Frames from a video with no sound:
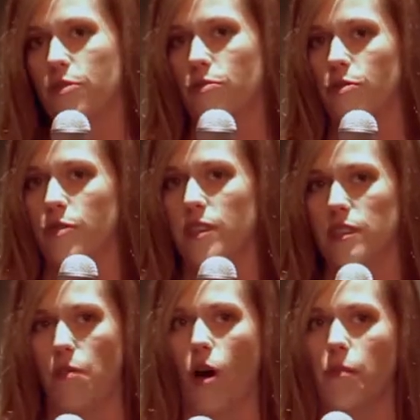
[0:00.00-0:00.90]
through the
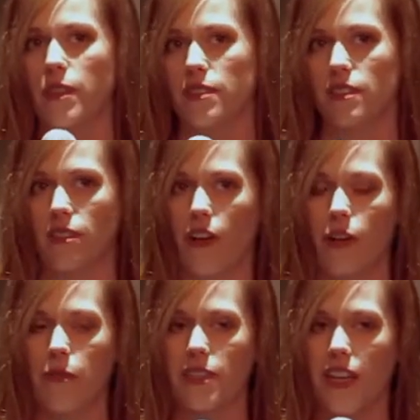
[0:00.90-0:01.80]
Small Business
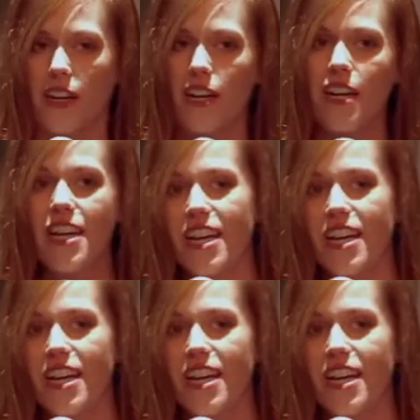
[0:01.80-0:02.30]
Development Center.